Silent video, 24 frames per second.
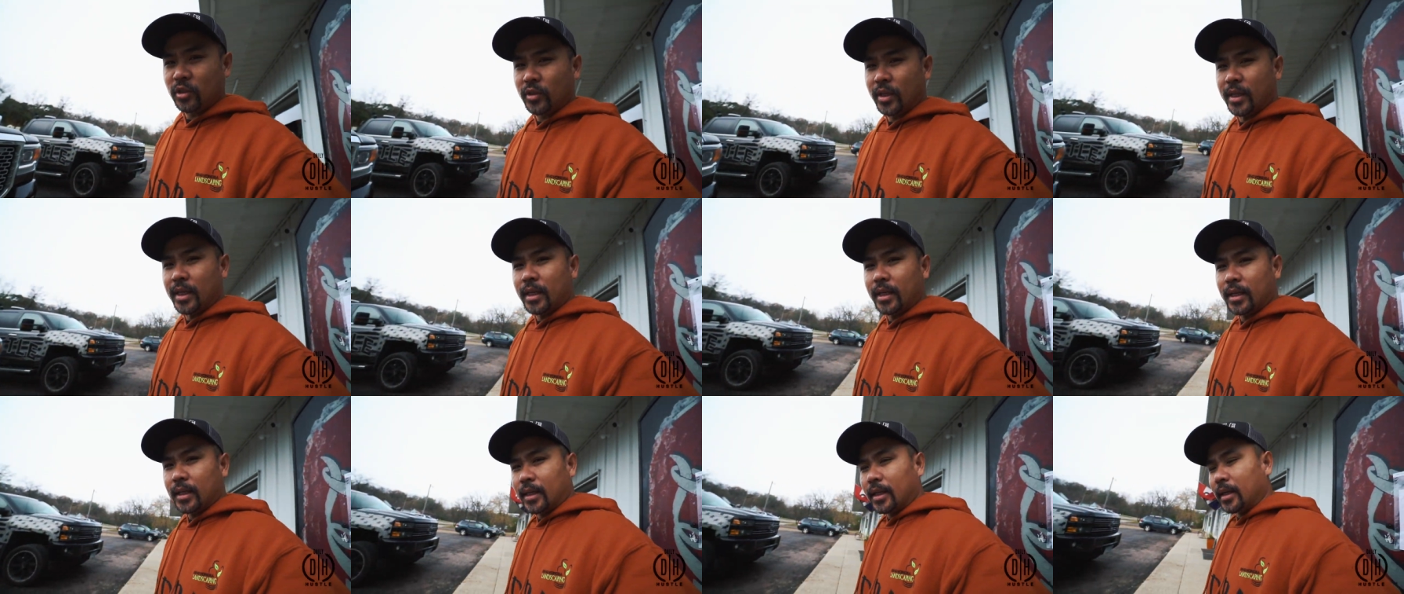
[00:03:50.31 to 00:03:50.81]

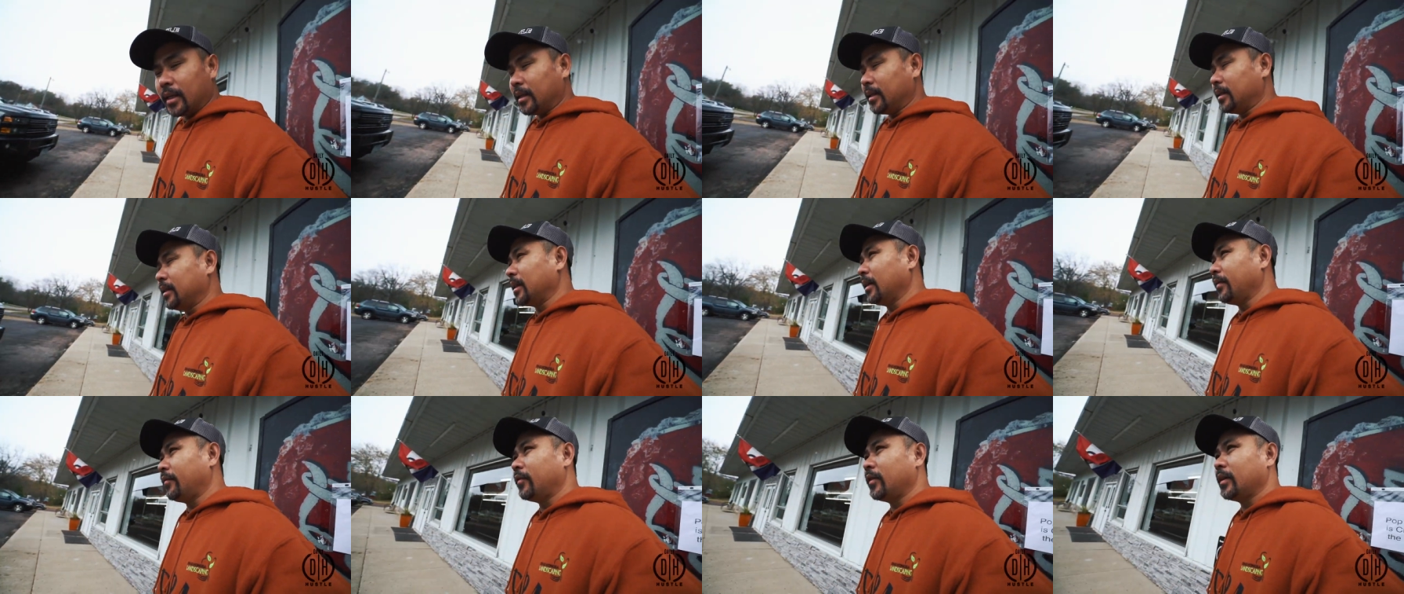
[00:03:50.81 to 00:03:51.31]
unique
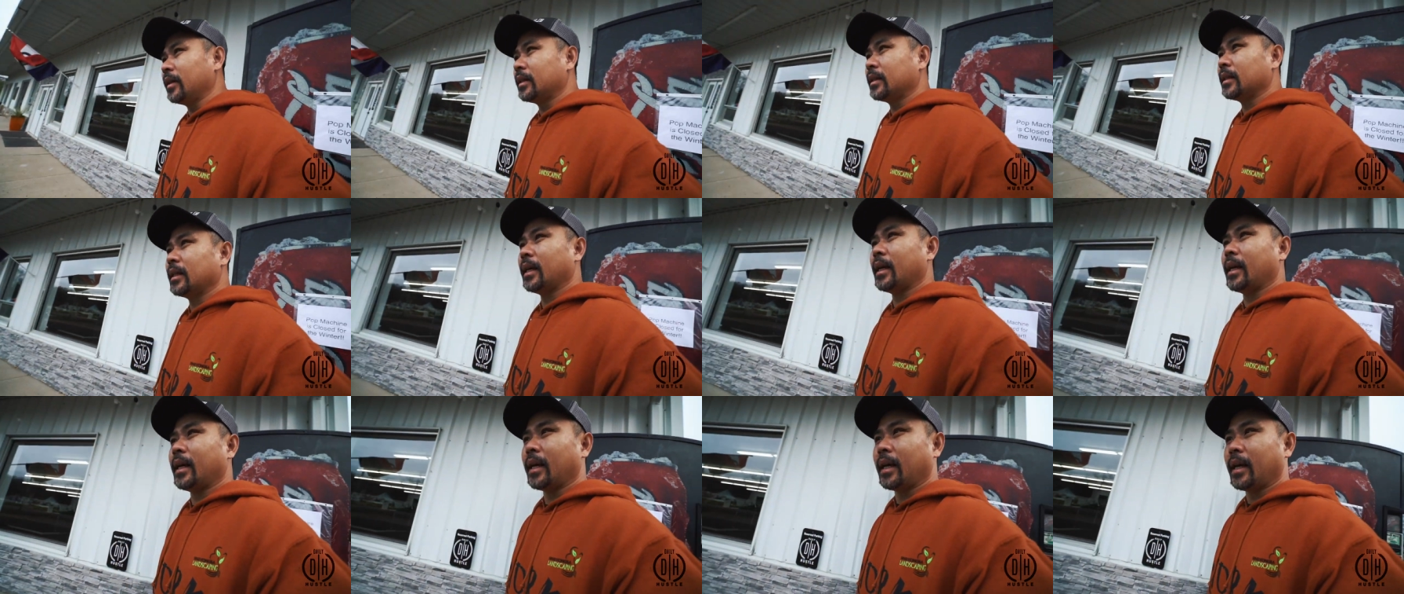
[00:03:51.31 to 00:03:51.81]
and
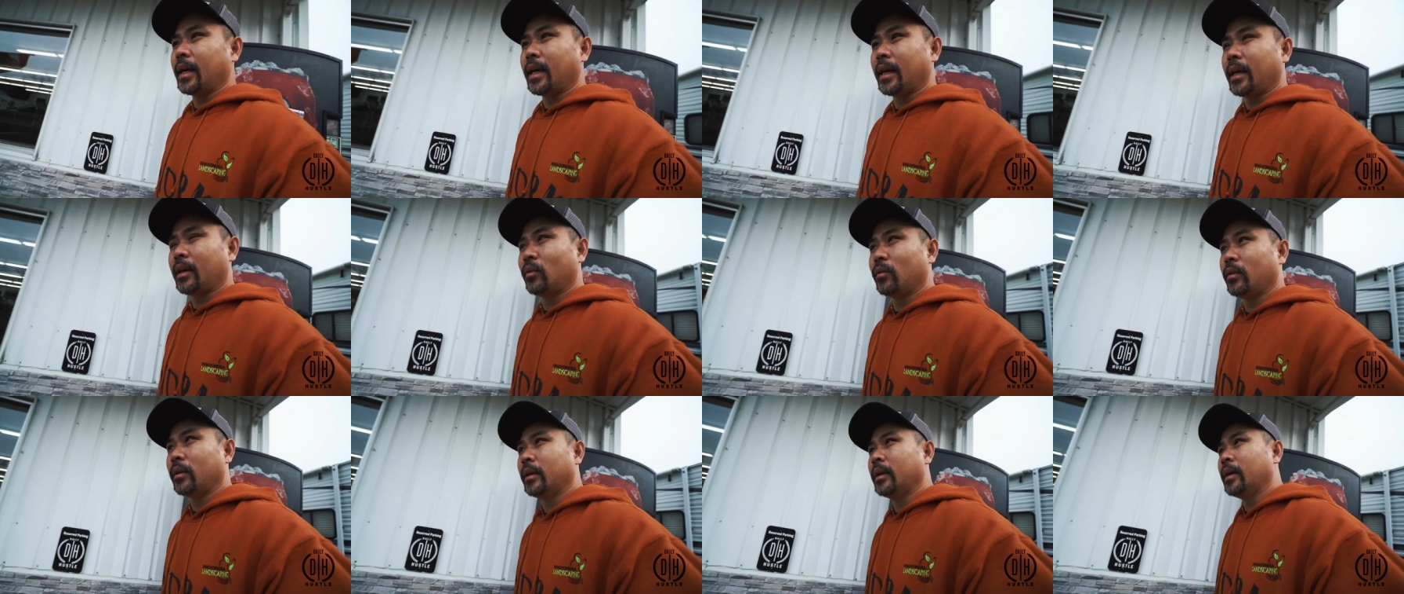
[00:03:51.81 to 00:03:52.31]
different
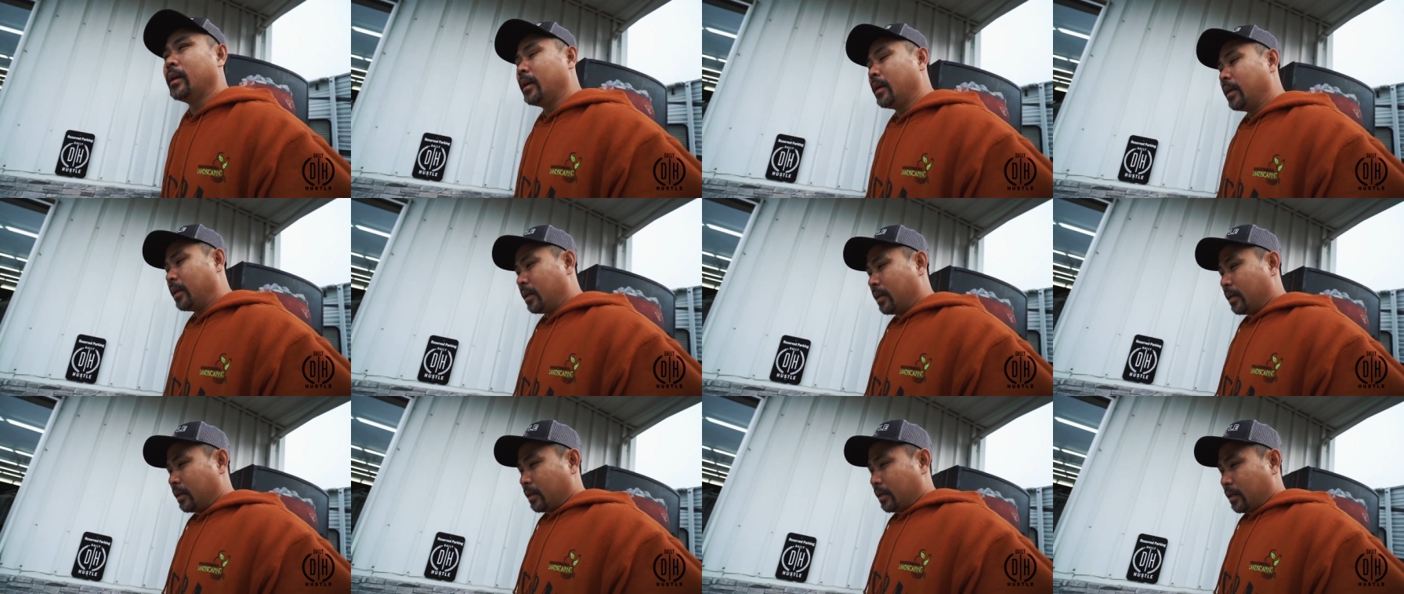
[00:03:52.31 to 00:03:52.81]
and
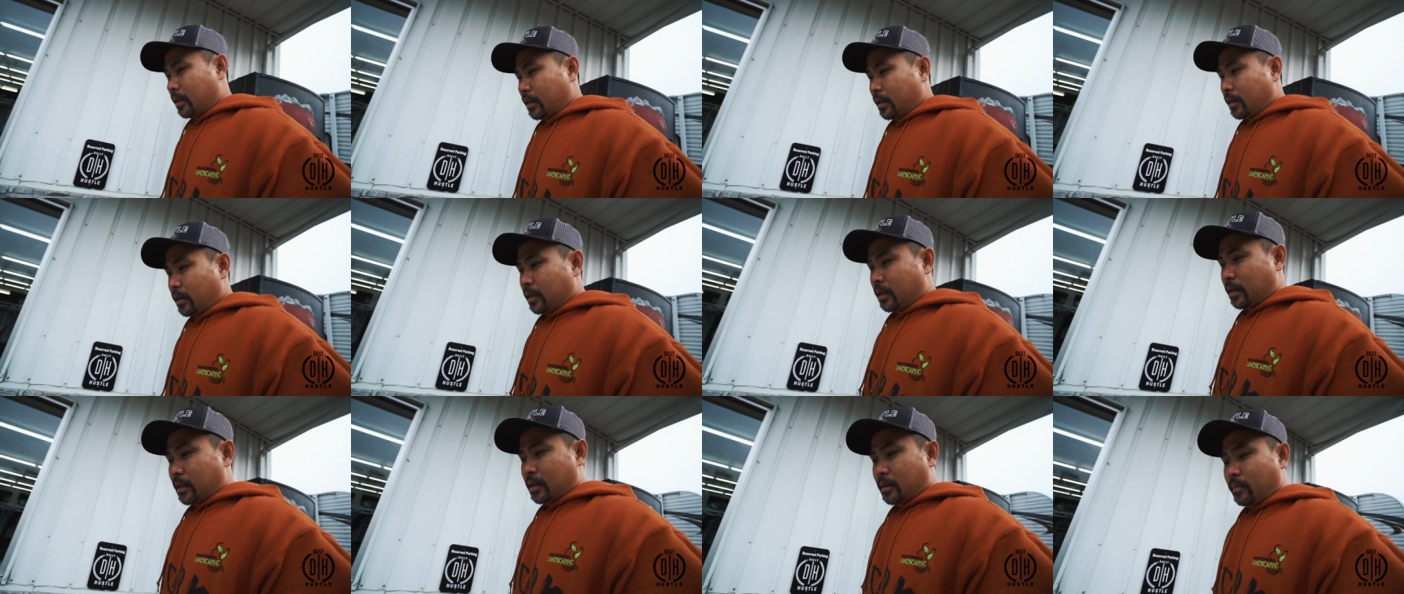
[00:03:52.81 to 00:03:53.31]

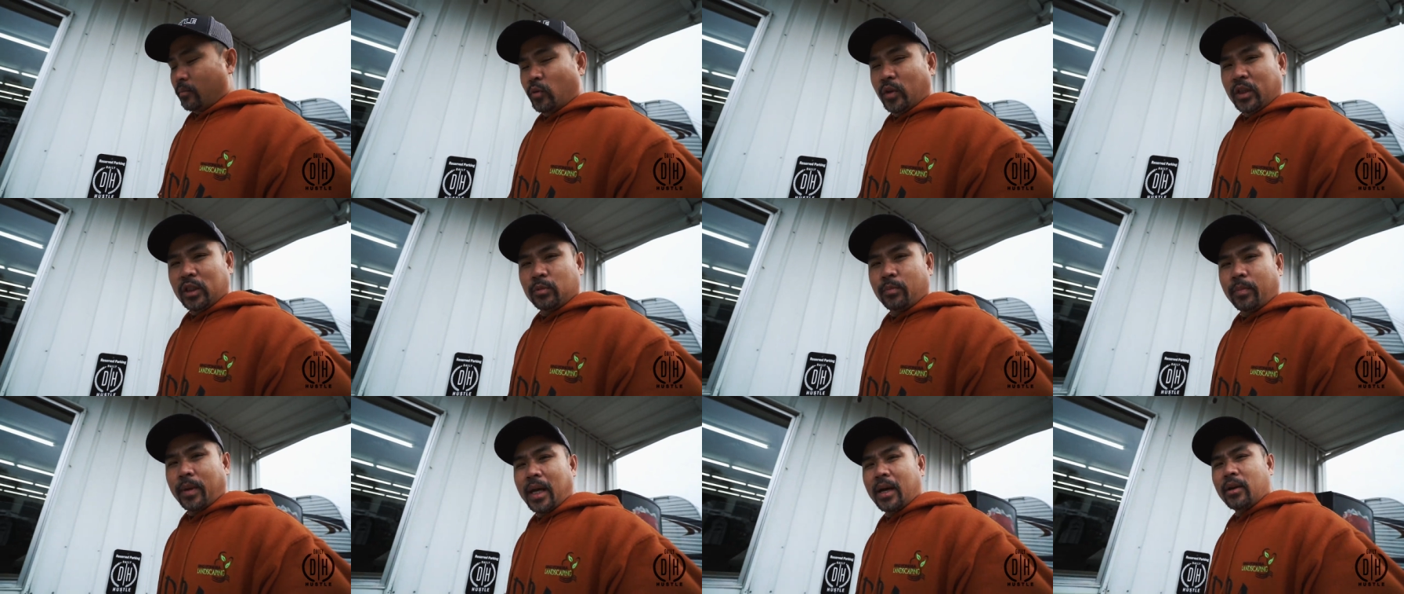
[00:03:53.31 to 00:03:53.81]
um,
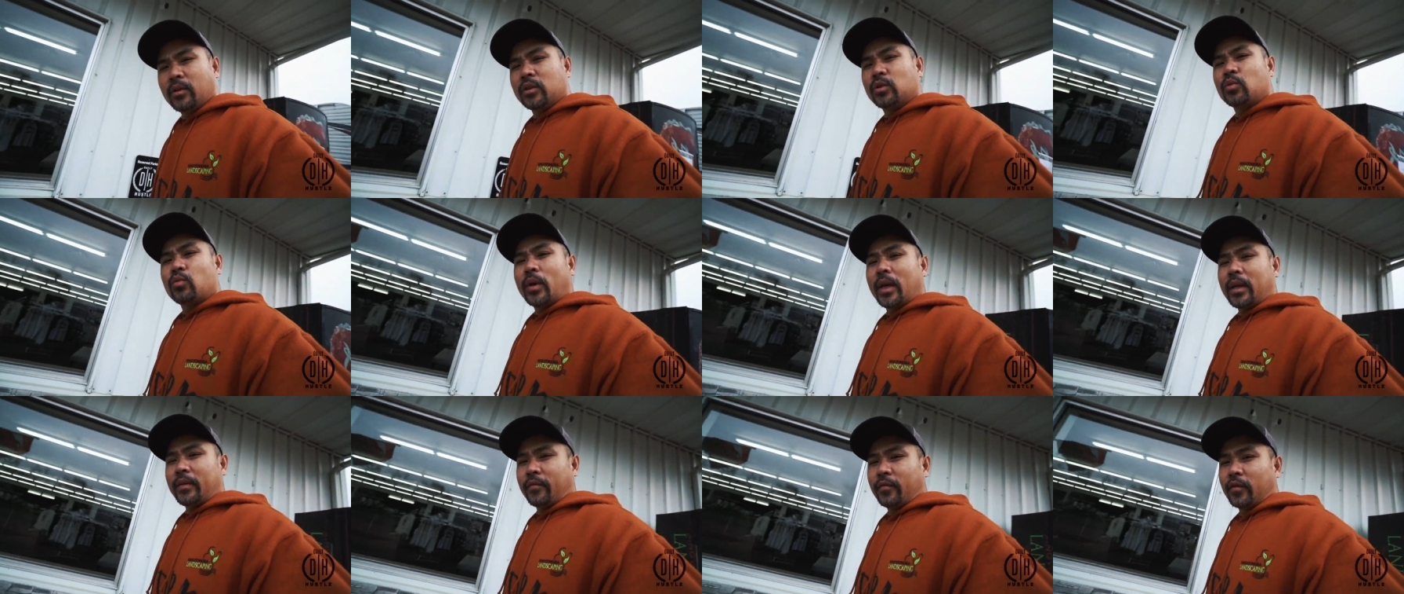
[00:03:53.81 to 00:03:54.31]
which plow
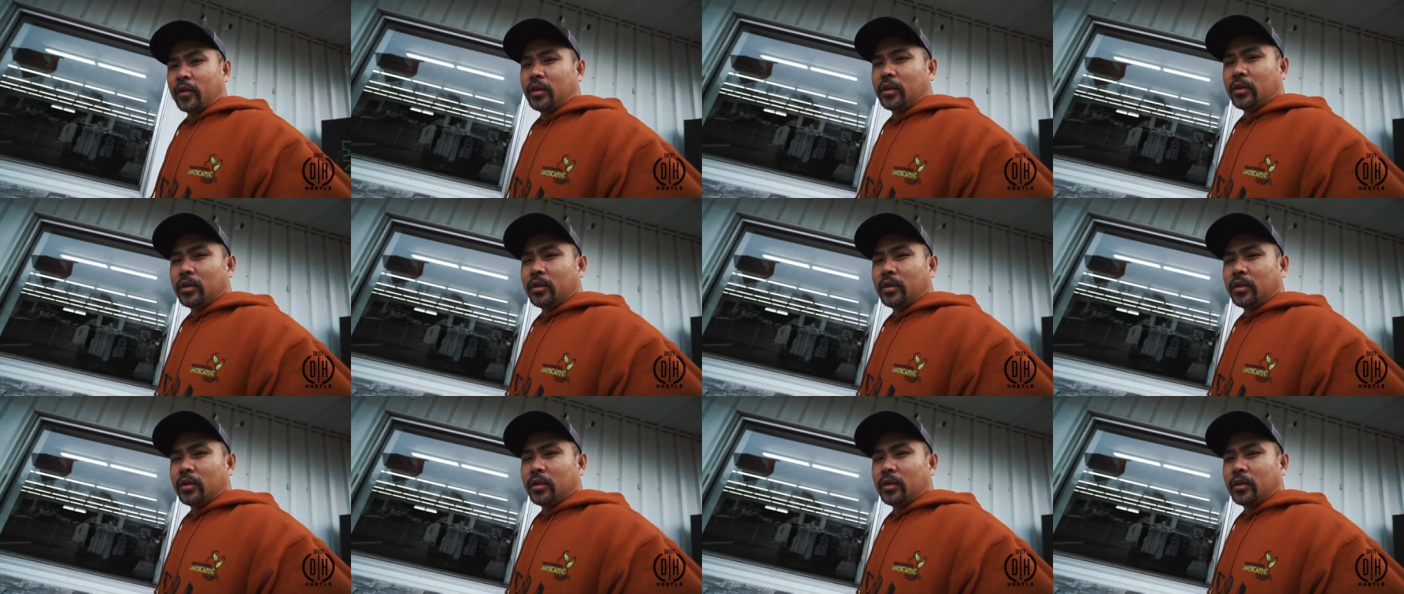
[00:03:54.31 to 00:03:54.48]
is right for